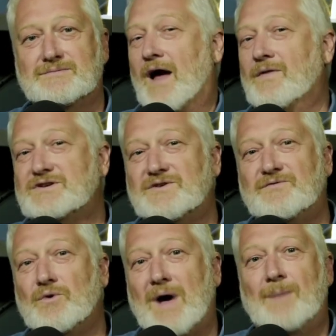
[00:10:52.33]
And there's a
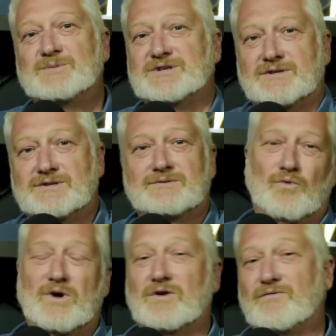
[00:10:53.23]
few options.
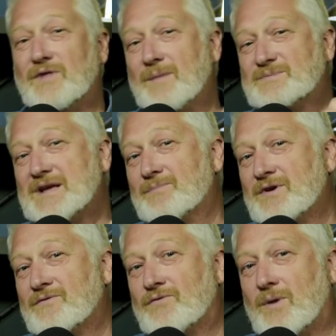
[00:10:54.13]
We could flip
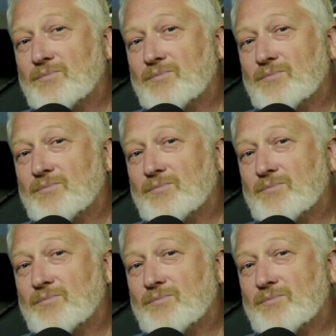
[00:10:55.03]
something for a